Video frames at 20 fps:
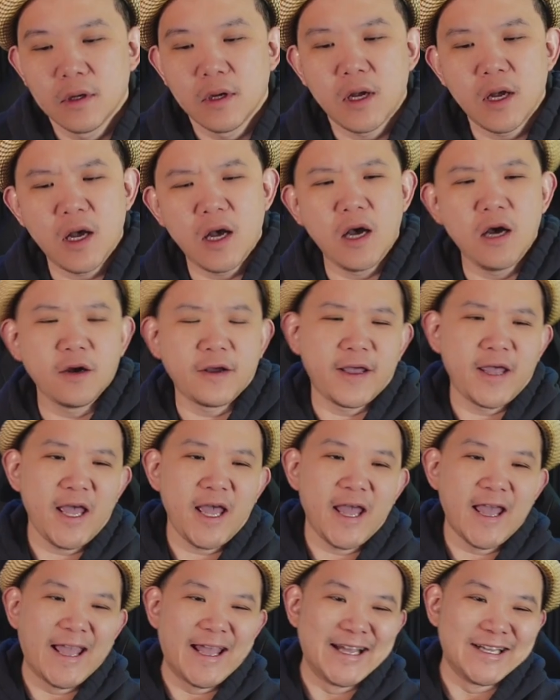
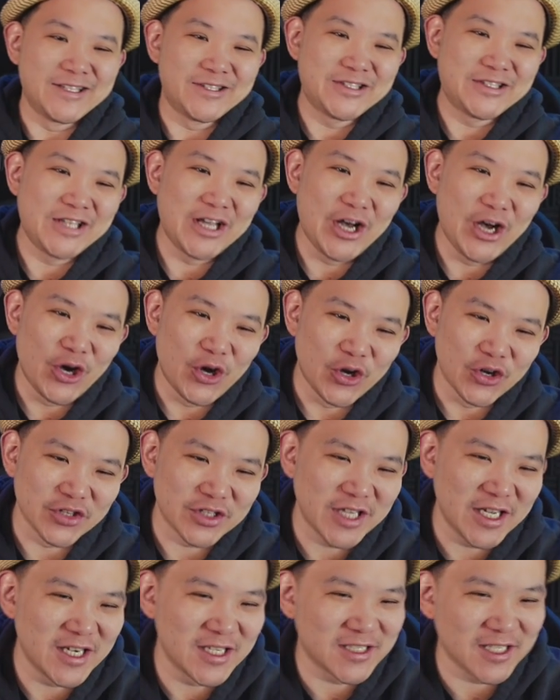Okay, so
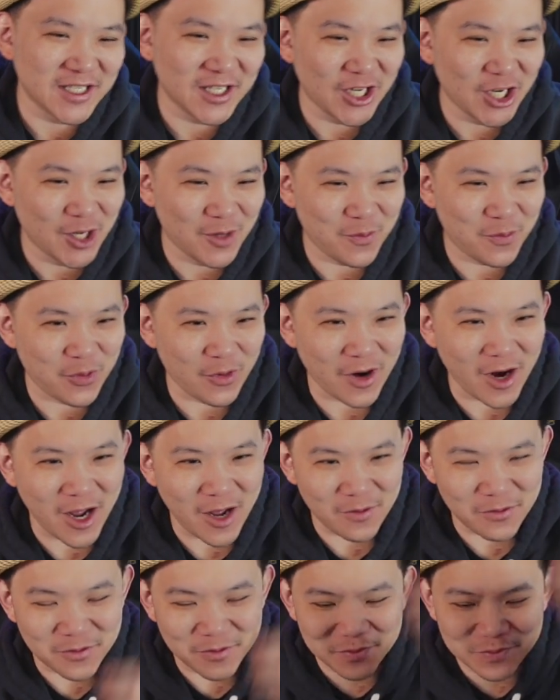there's a little
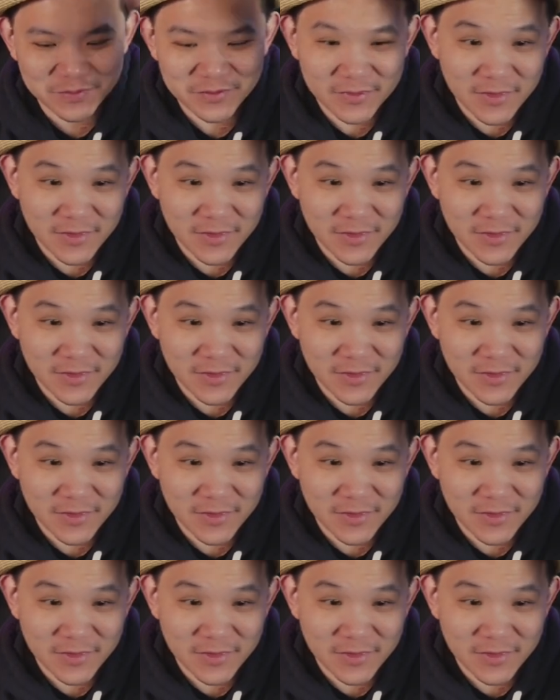problem.